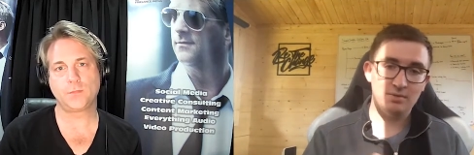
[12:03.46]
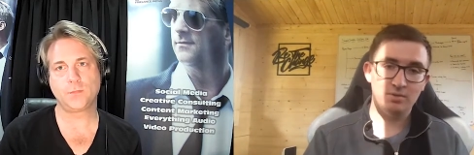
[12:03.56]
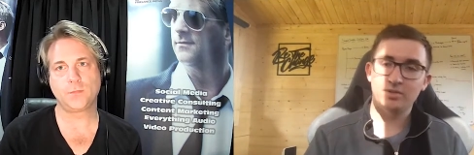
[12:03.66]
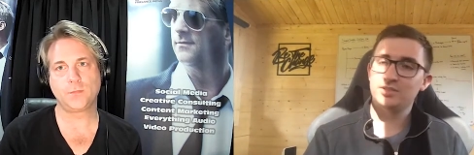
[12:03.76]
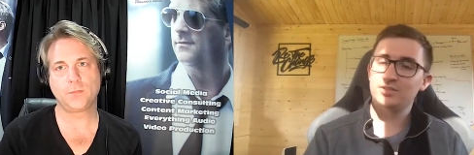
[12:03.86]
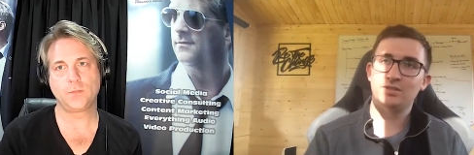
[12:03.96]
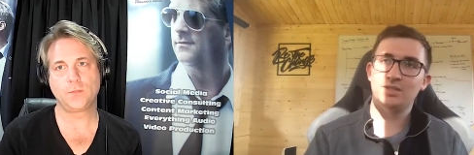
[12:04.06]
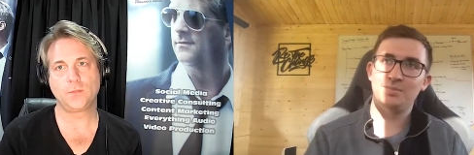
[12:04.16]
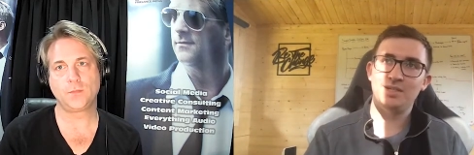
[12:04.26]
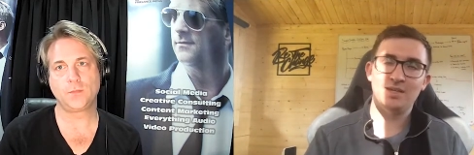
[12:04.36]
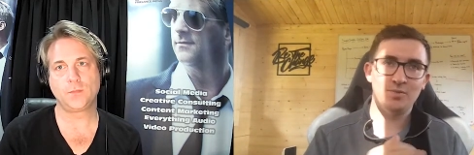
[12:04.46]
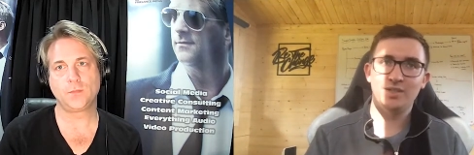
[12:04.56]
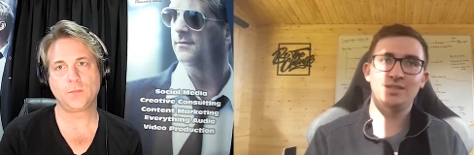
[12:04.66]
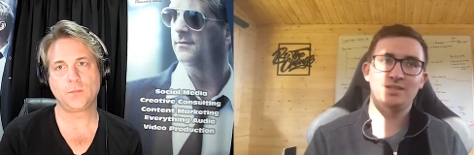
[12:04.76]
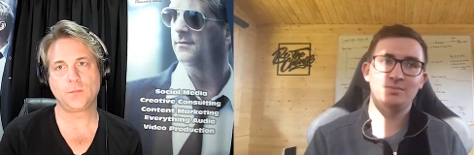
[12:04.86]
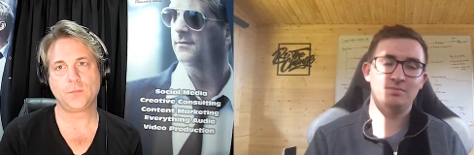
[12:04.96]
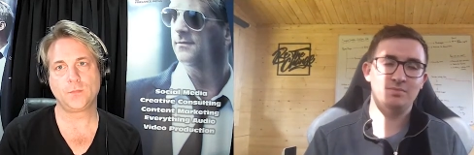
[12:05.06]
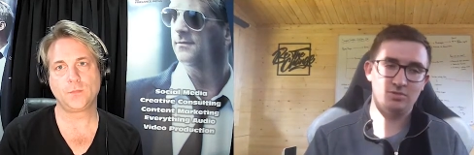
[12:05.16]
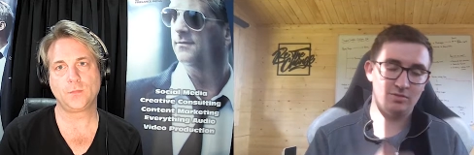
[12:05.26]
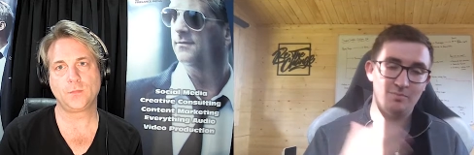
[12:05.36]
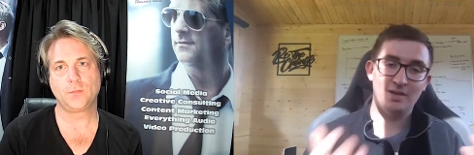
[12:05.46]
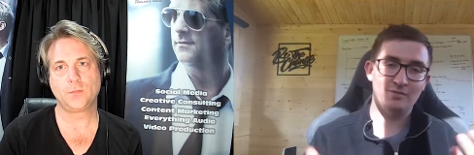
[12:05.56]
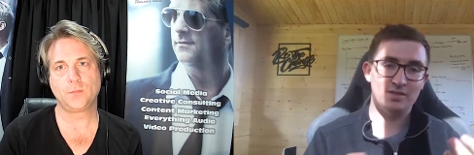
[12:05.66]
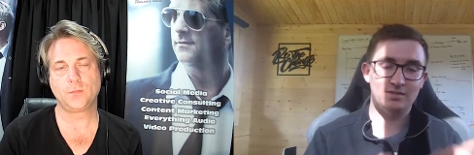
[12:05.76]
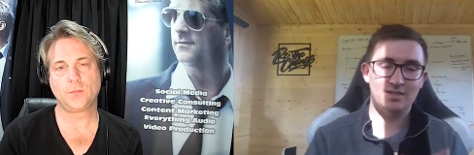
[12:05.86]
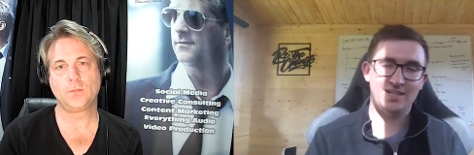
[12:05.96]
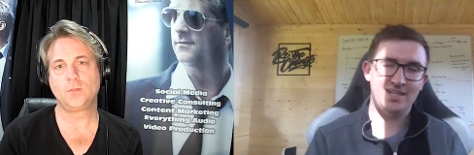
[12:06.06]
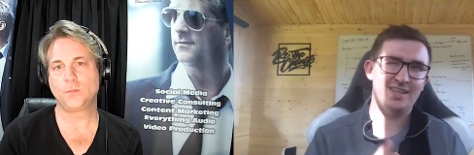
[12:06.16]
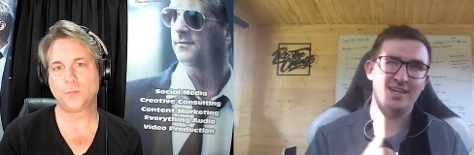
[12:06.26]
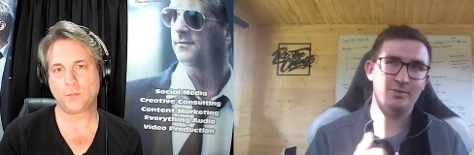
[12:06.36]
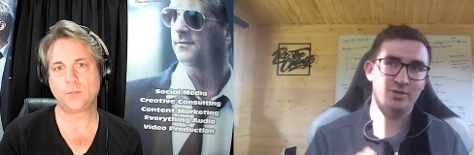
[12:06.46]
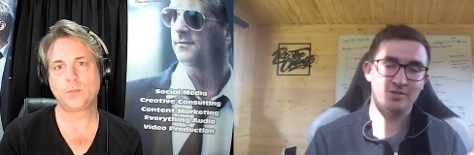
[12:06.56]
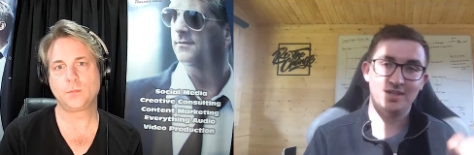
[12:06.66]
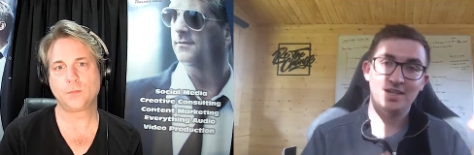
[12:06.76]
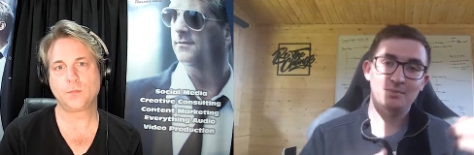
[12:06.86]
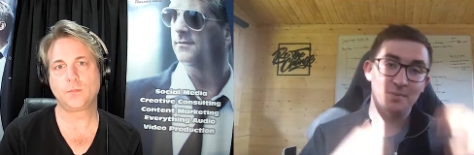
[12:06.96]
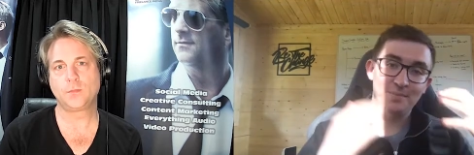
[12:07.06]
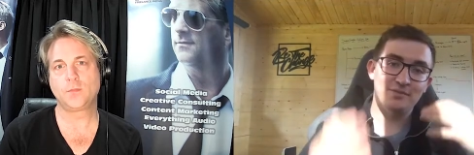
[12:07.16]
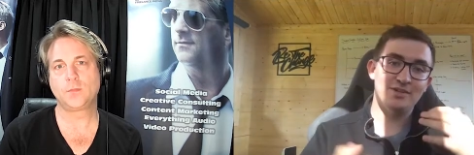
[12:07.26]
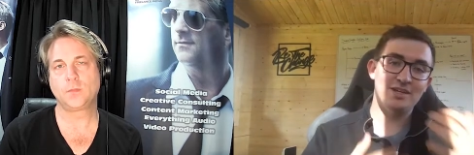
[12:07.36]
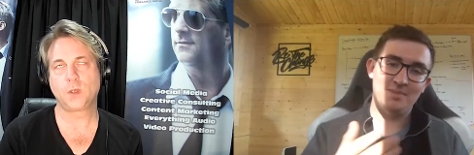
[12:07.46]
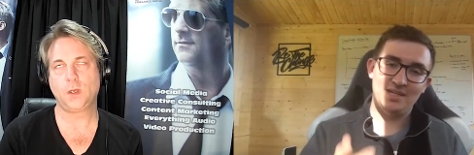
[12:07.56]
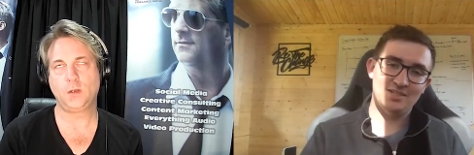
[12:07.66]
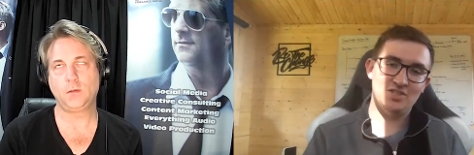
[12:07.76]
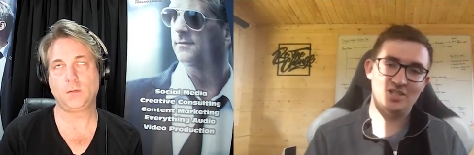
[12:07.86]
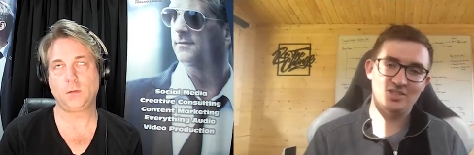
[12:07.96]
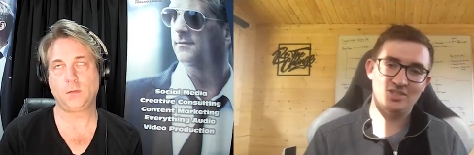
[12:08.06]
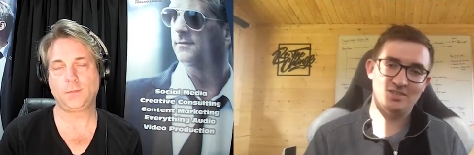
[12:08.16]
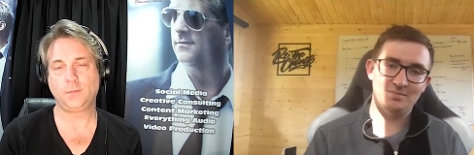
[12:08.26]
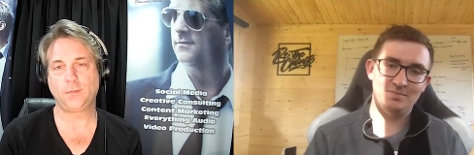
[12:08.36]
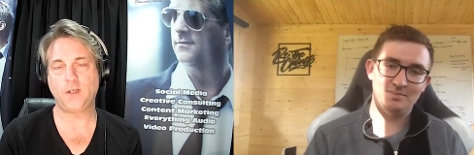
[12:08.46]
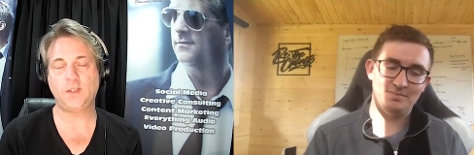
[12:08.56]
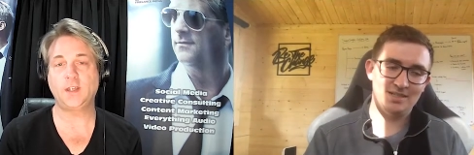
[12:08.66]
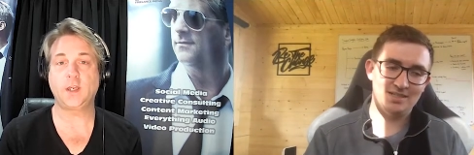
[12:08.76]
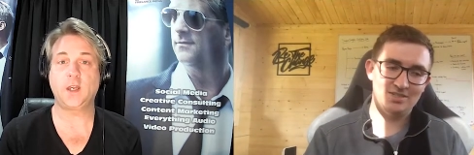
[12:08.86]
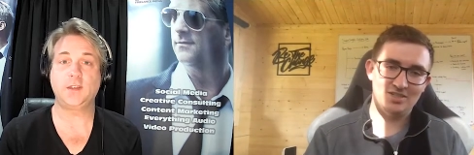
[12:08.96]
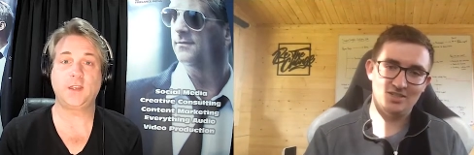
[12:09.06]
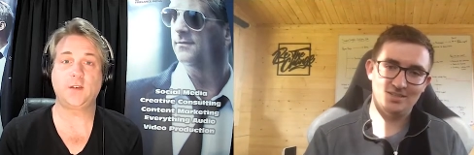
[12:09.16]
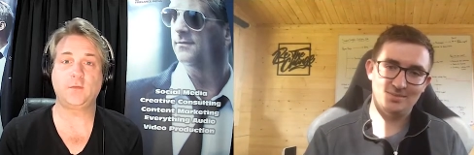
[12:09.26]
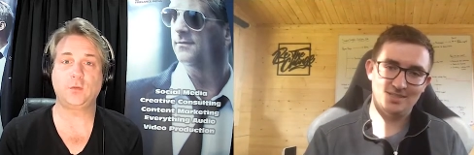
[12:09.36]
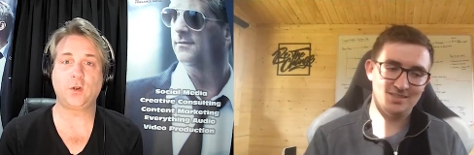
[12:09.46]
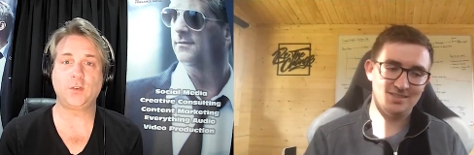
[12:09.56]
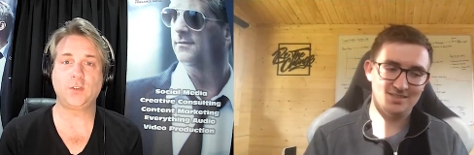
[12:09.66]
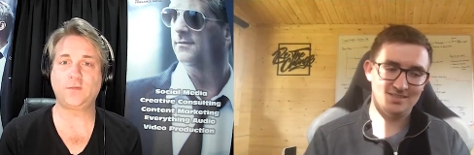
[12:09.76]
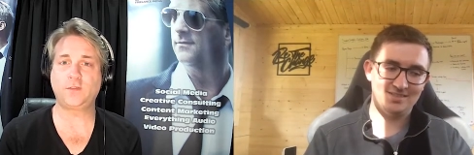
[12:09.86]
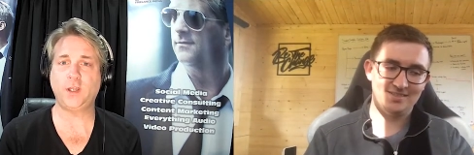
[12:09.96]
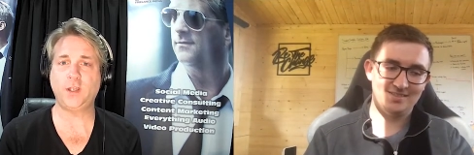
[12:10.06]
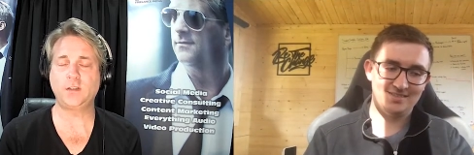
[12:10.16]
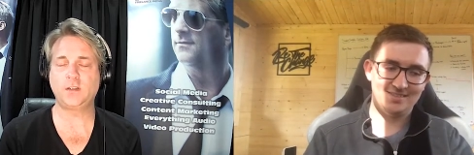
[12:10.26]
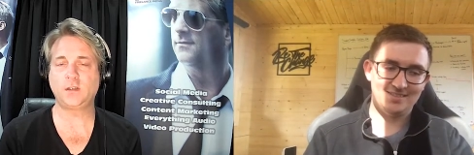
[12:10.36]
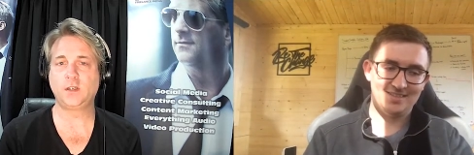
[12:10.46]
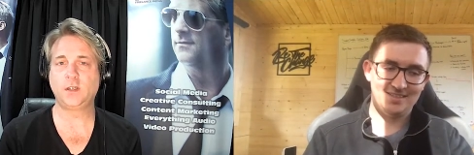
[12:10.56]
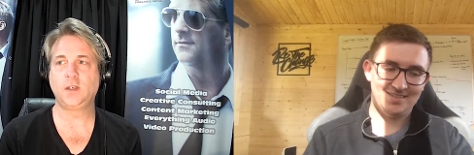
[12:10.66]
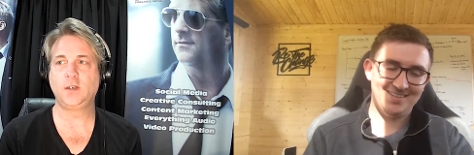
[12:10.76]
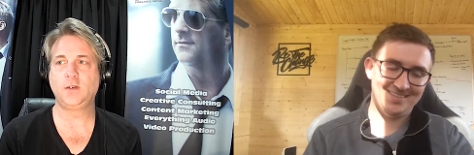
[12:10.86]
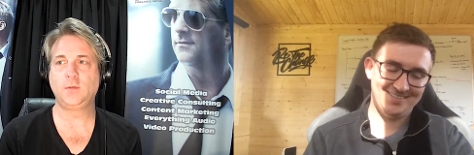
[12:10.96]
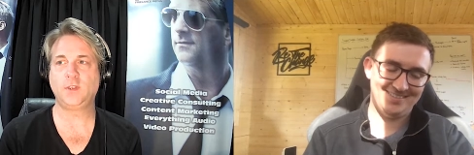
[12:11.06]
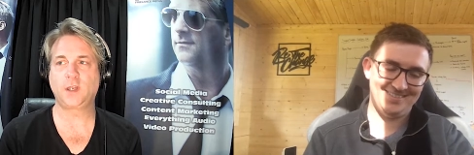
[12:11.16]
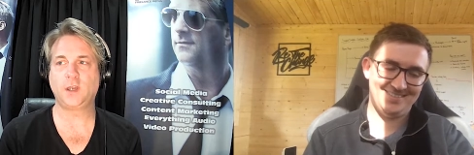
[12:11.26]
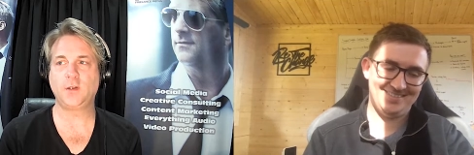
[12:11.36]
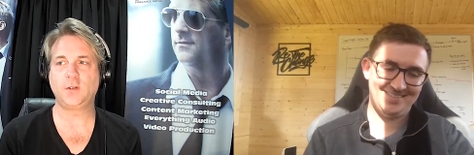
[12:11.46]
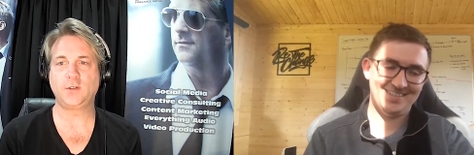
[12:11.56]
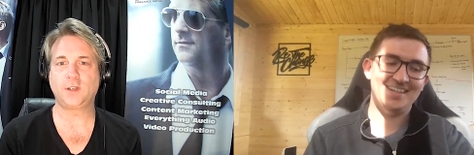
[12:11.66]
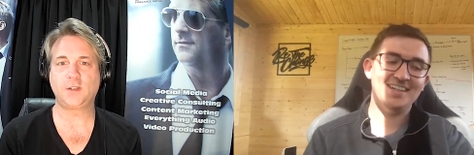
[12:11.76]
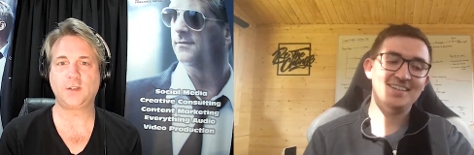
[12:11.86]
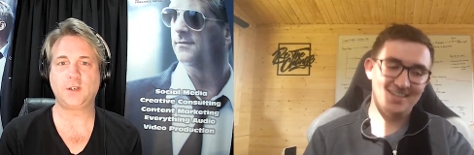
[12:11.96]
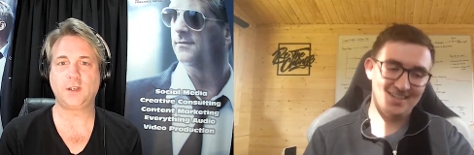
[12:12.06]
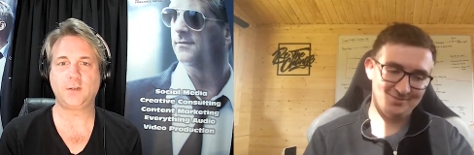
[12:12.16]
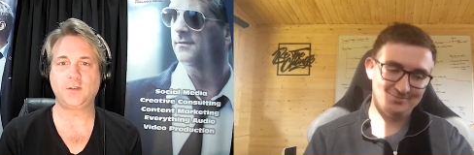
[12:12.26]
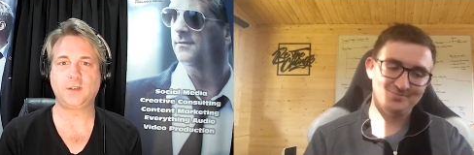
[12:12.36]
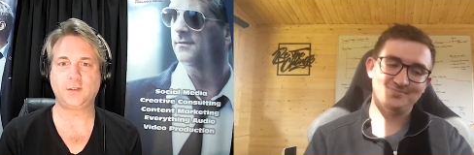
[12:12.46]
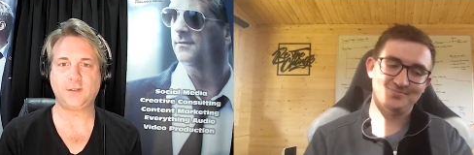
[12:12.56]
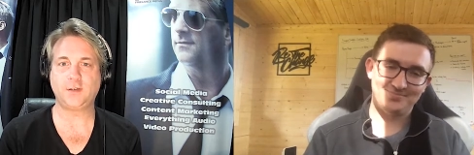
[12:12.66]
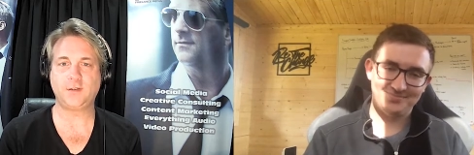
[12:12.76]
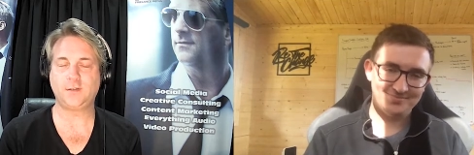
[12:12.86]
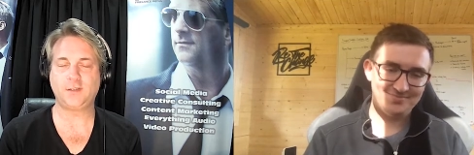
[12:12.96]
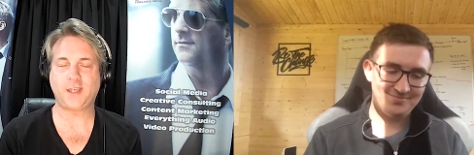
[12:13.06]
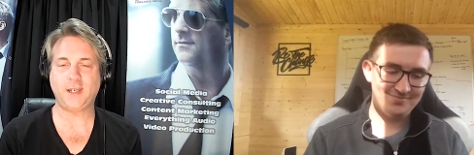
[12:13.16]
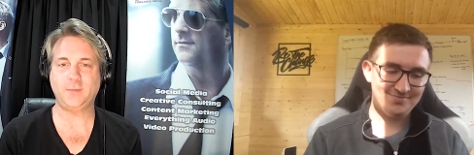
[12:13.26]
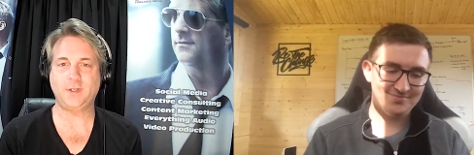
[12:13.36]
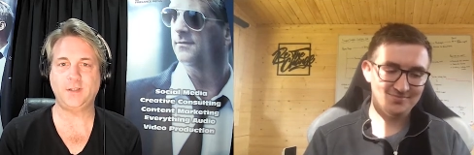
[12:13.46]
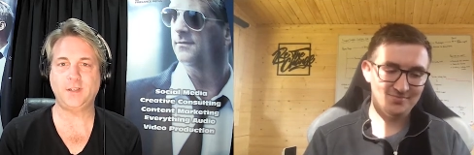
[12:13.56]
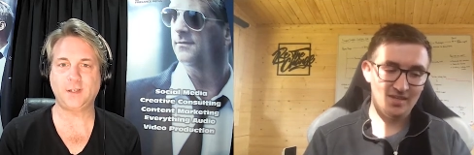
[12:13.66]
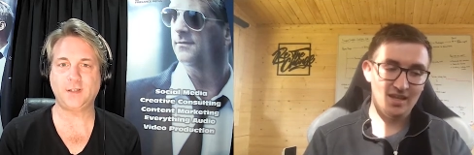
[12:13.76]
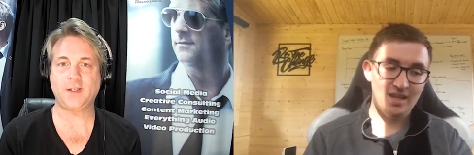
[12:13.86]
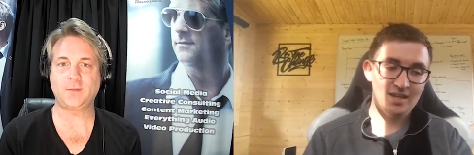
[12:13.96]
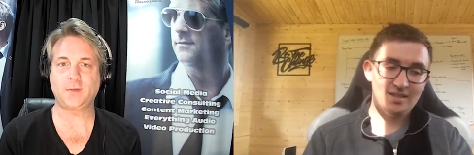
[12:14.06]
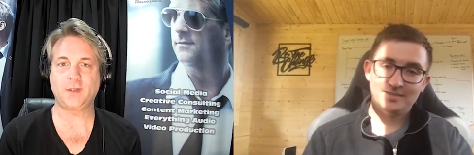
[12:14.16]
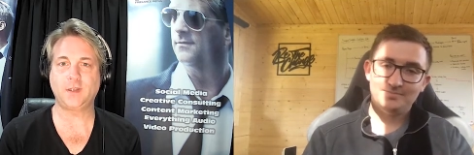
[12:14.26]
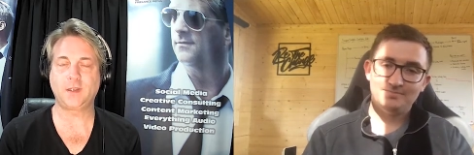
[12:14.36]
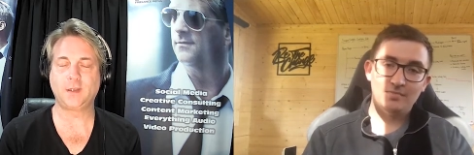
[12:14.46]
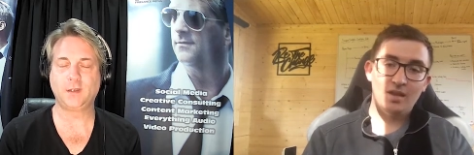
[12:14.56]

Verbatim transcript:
Speaker 1: how, how long it's going to be, and we need to sort of pivot. And I hate that word, but pivot and make a change. I just think I think of it.
Speaker 2: Ross and Friends with the couch. That's yeah. as, soon as, as soon as anybody says that, that's what I think.